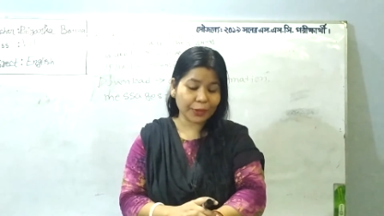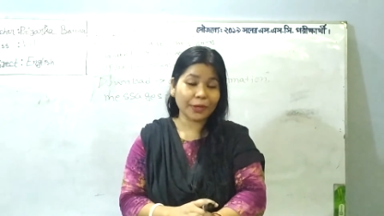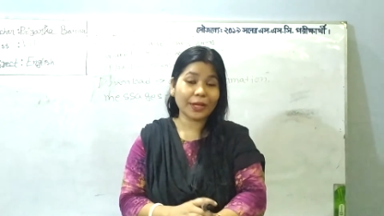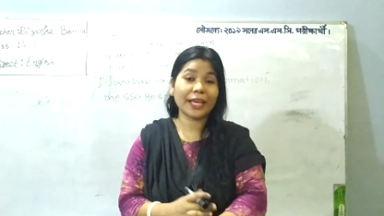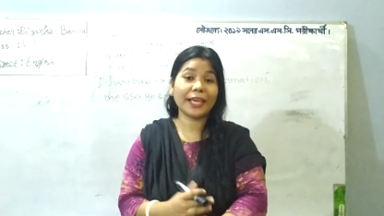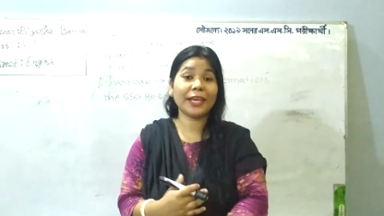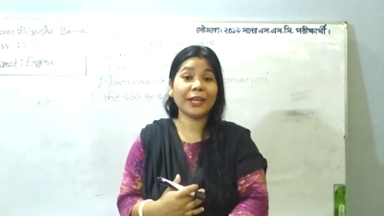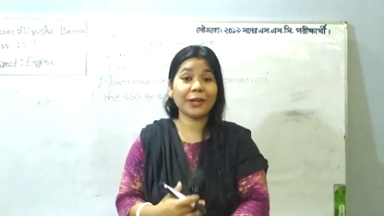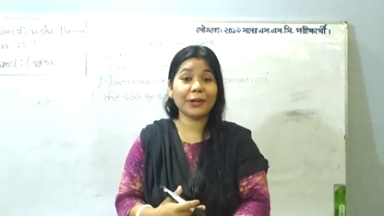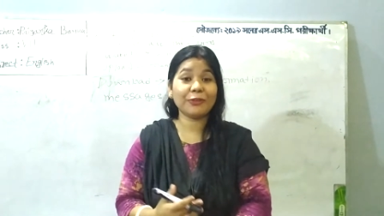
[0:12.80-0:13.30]

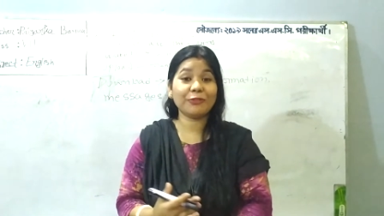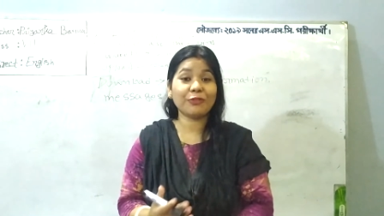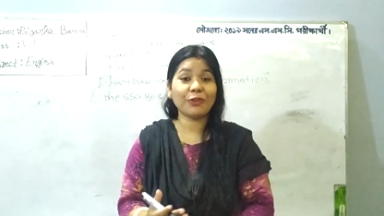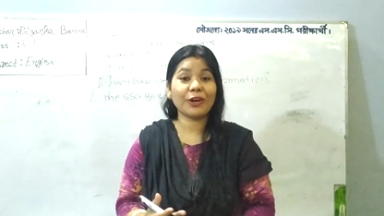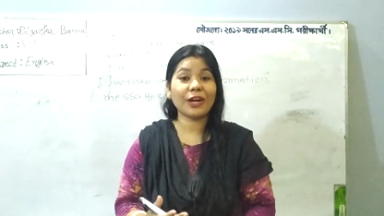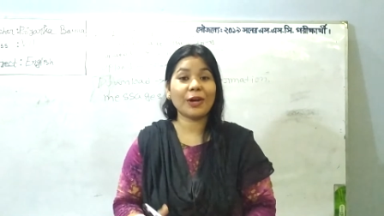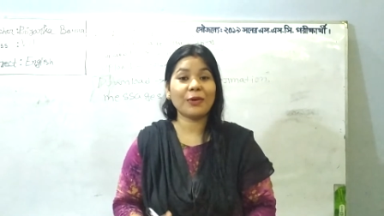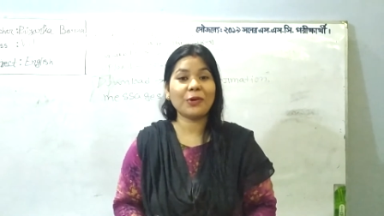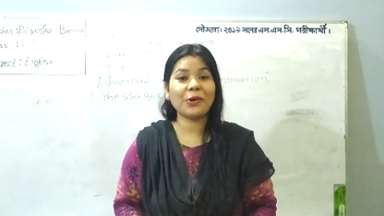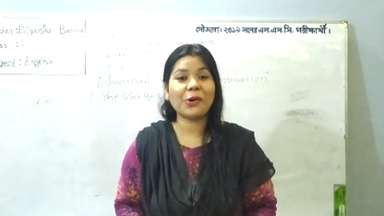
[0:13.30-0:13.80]
here for
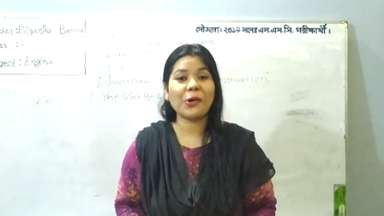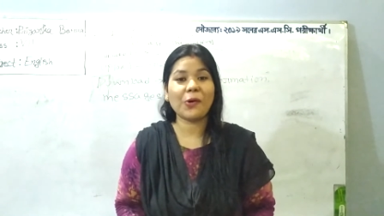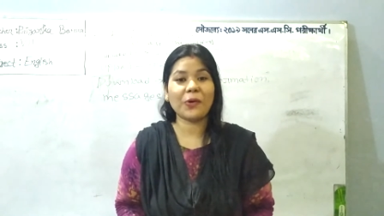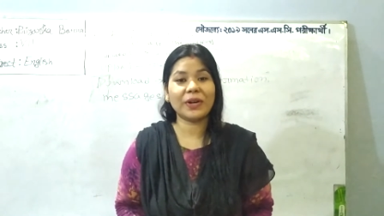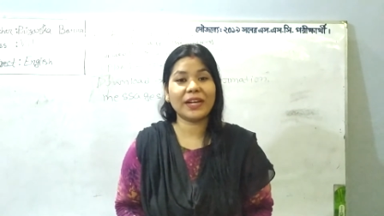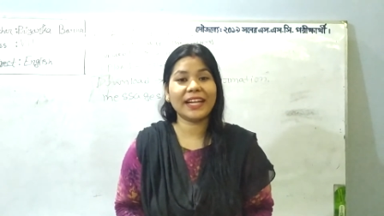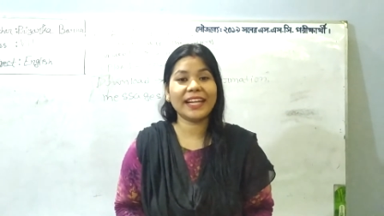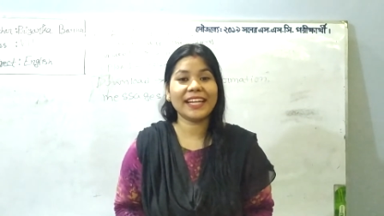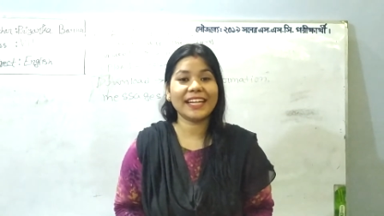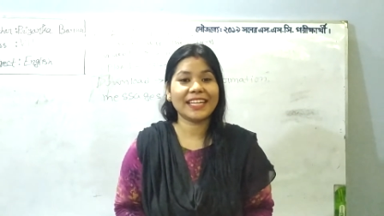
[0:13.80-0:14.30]
our
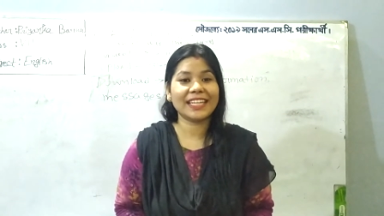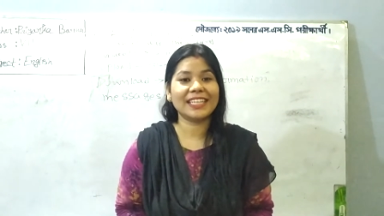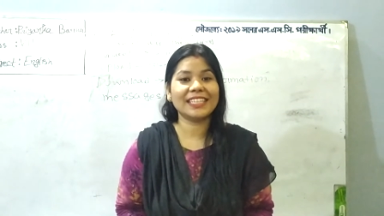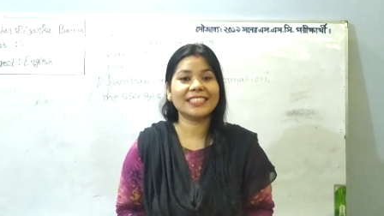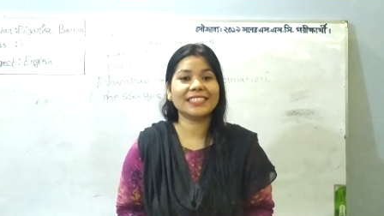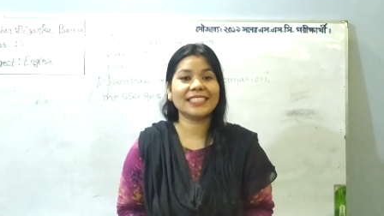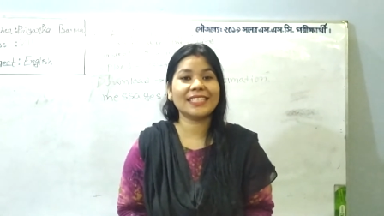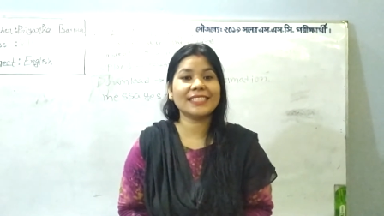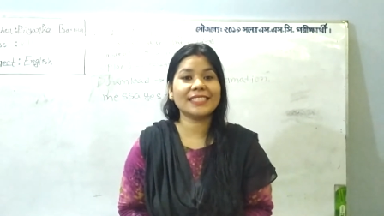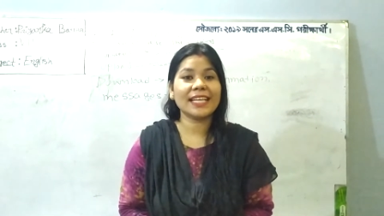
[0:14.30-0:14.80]
online
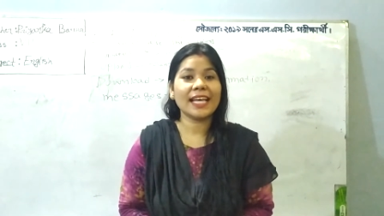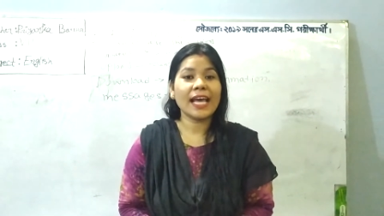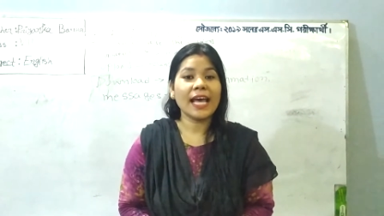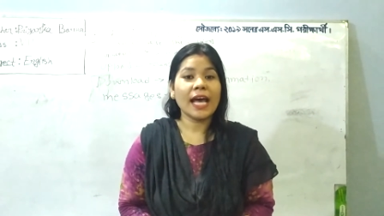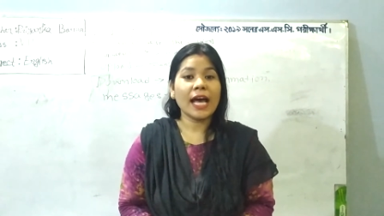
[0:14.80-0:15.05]
classes.